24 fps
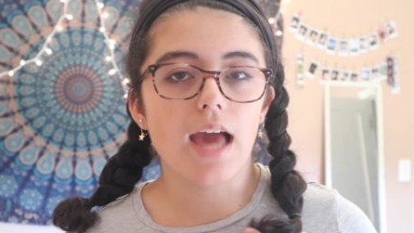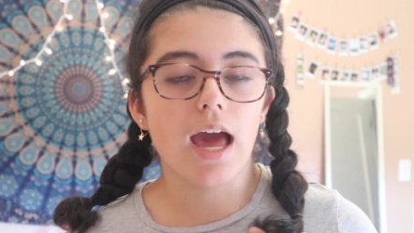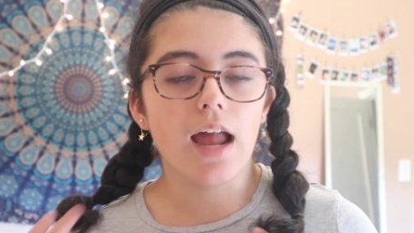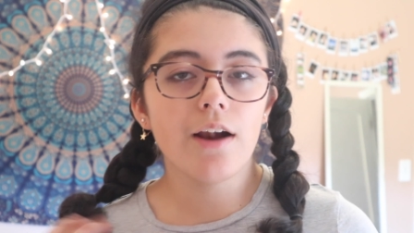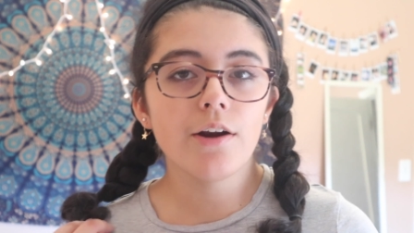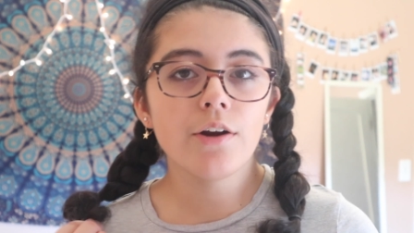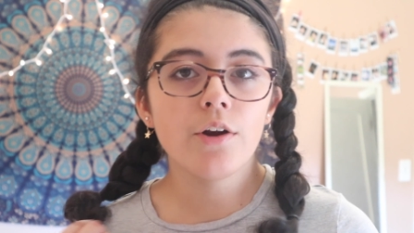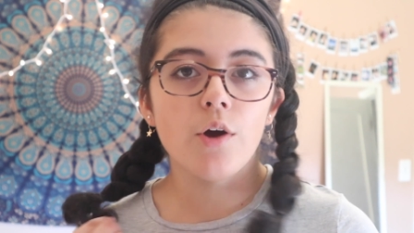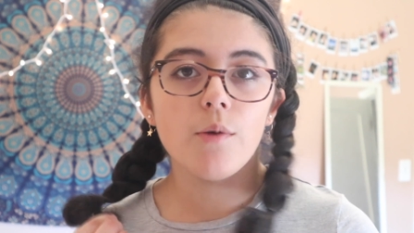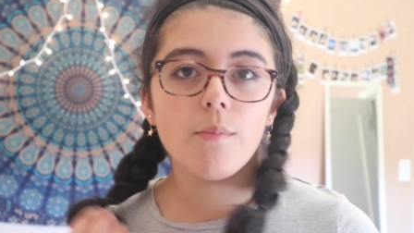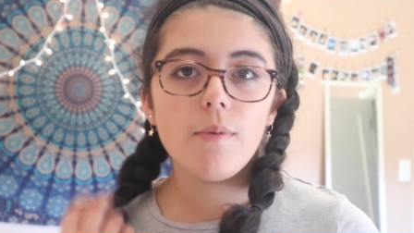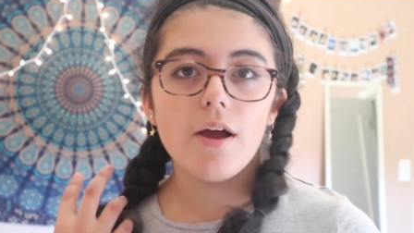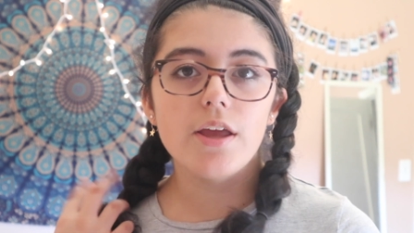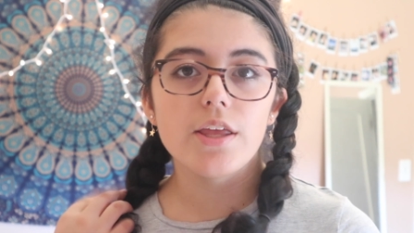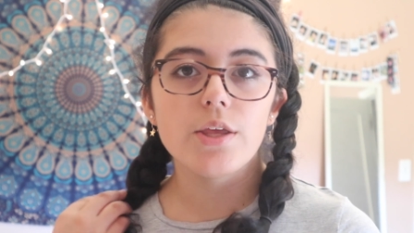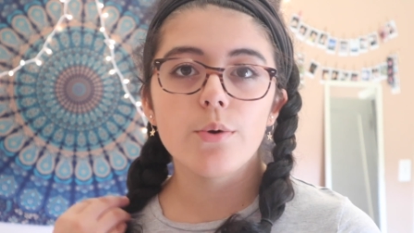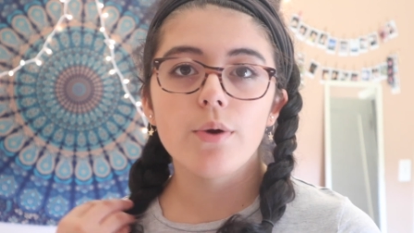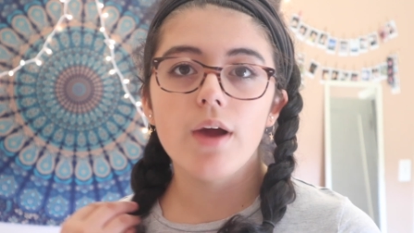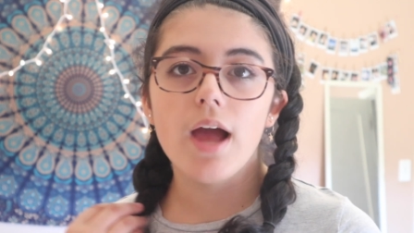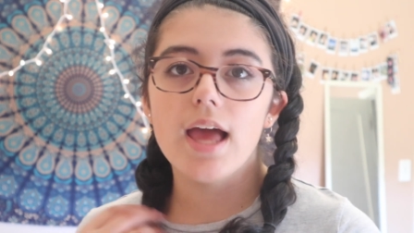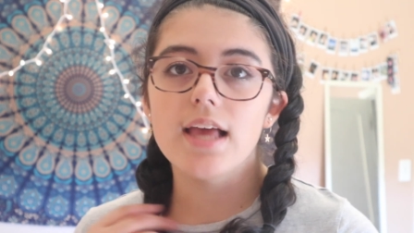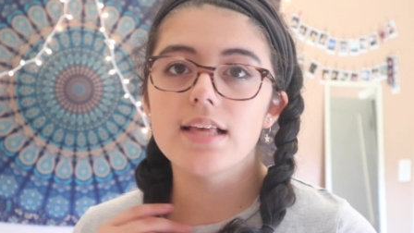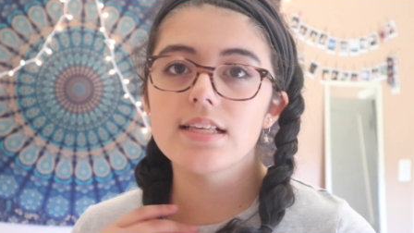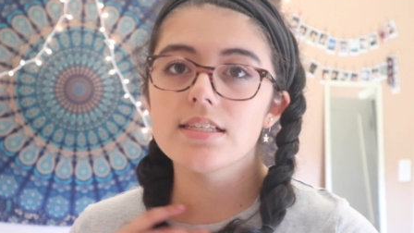I don't know about you
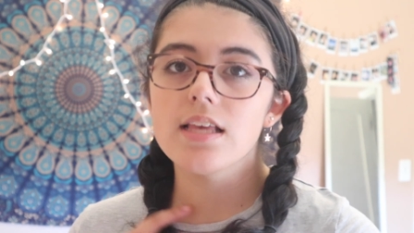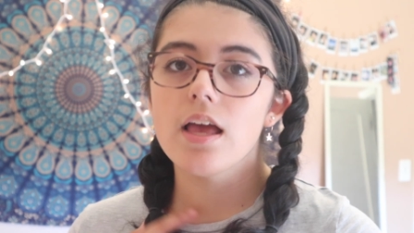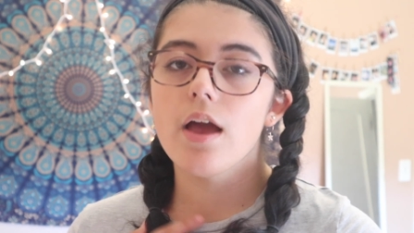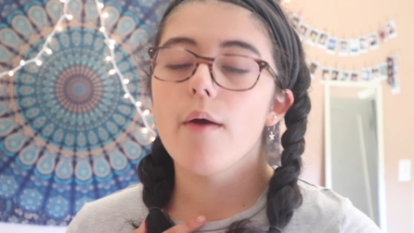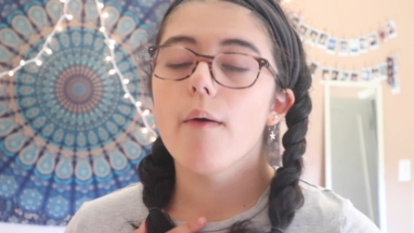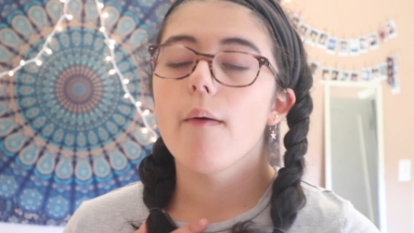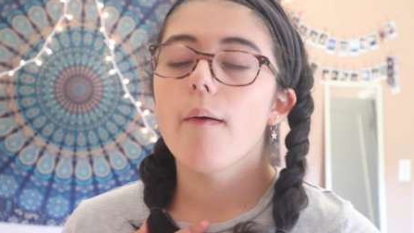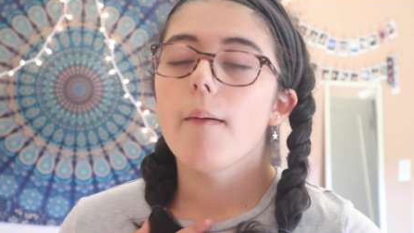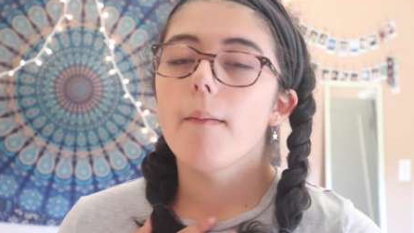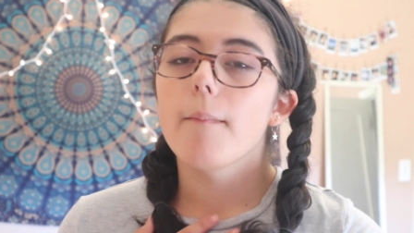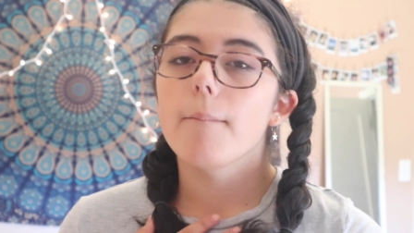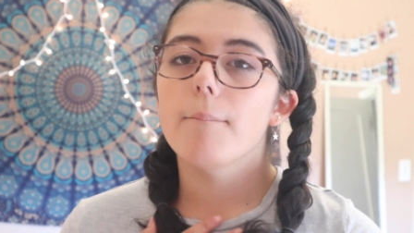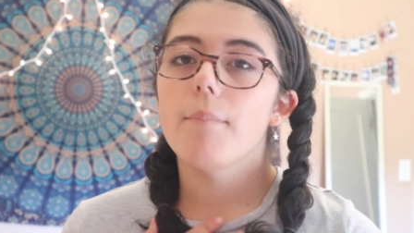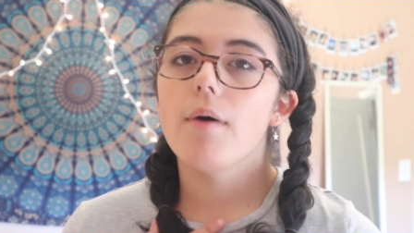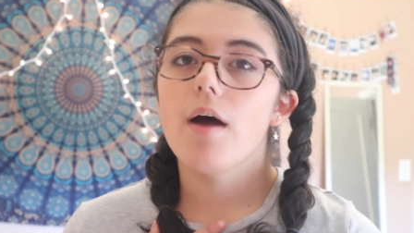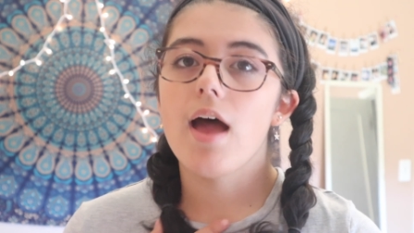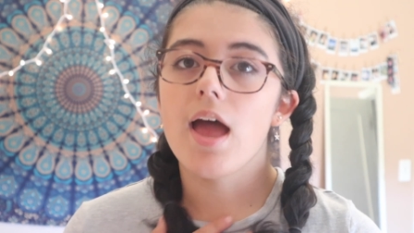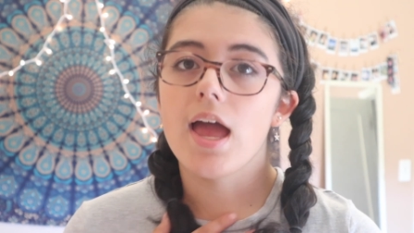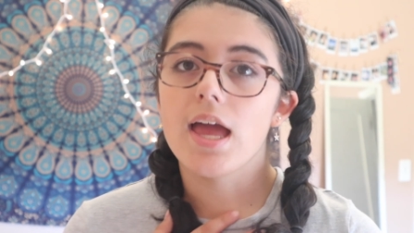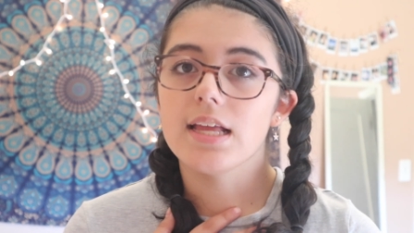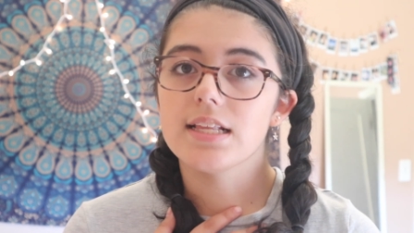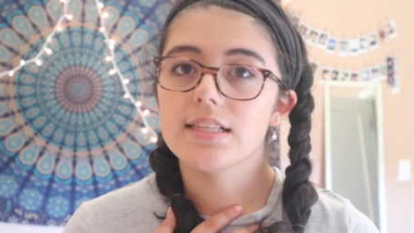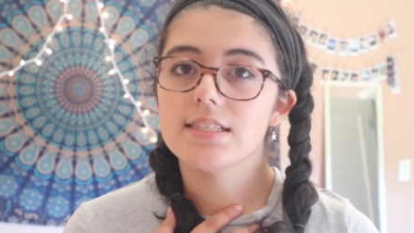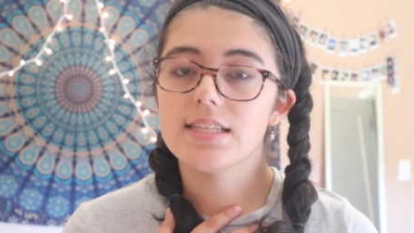guys,
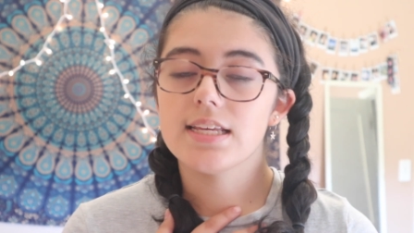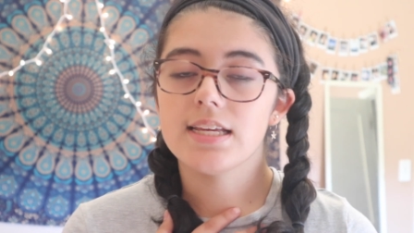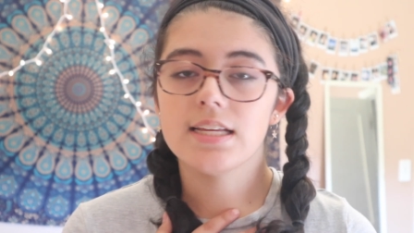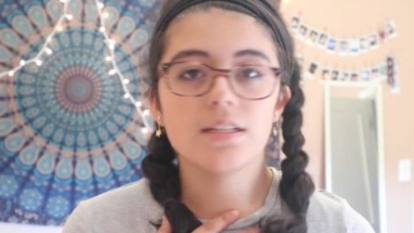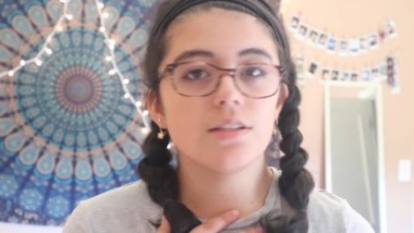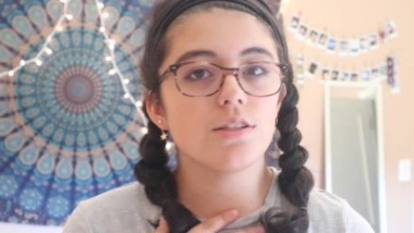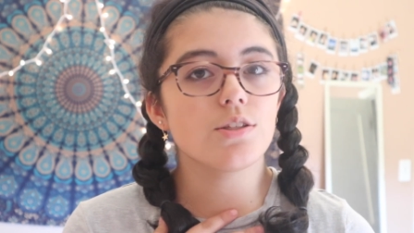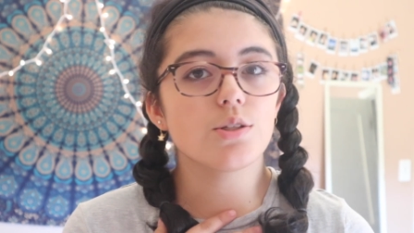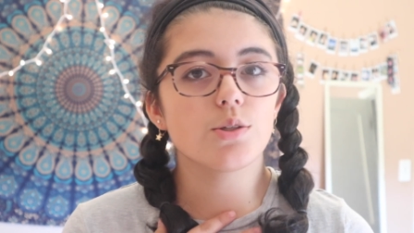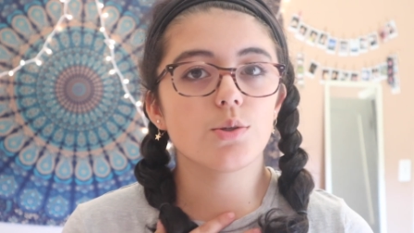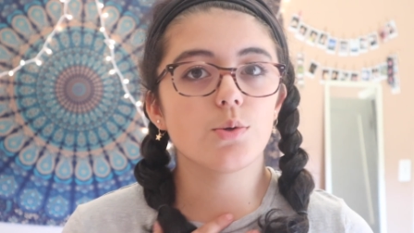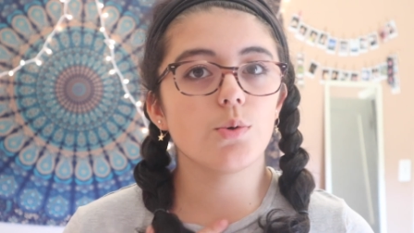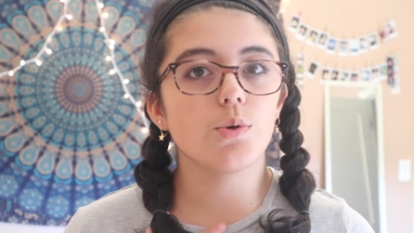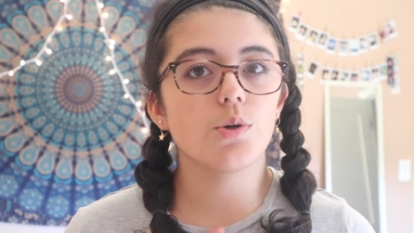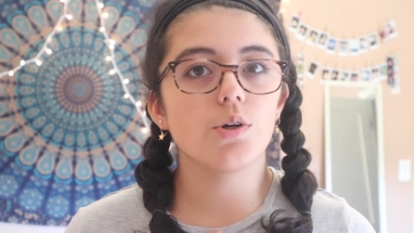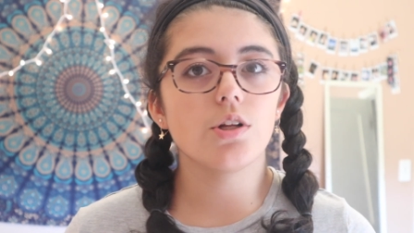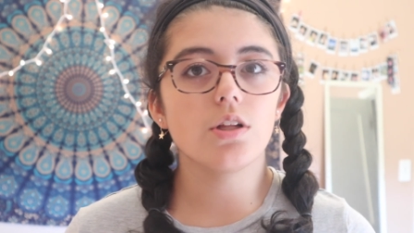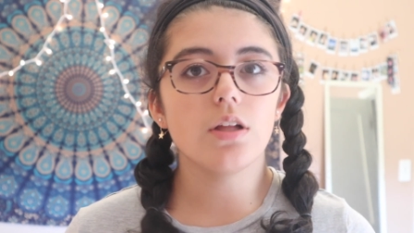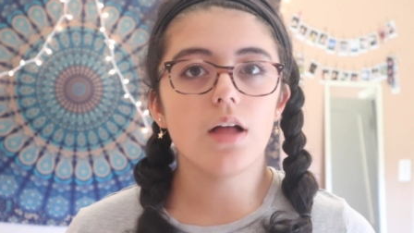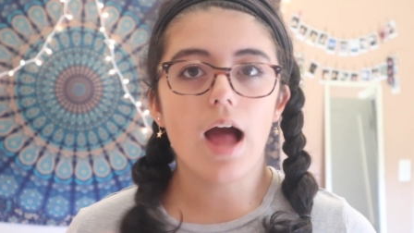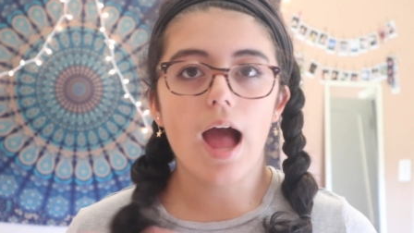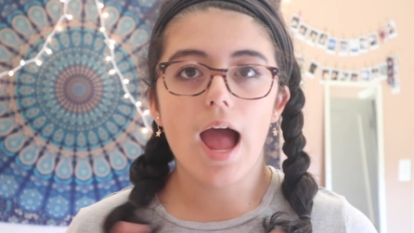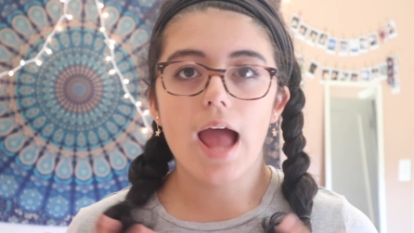but in school,